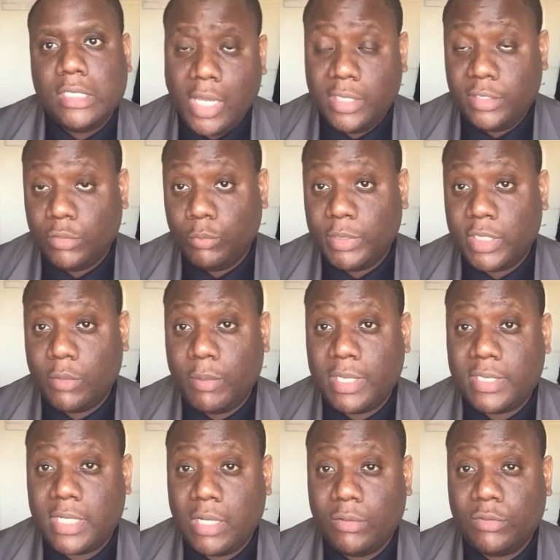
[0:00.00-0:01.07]
until Whitney
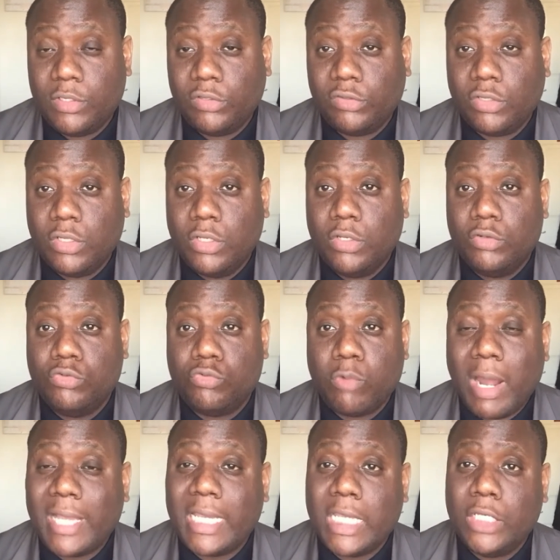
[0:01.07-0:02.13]
went down this
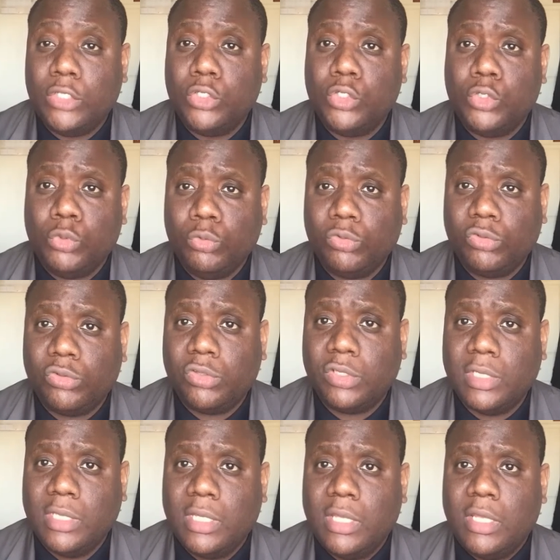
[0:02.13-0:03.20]
drug-induced,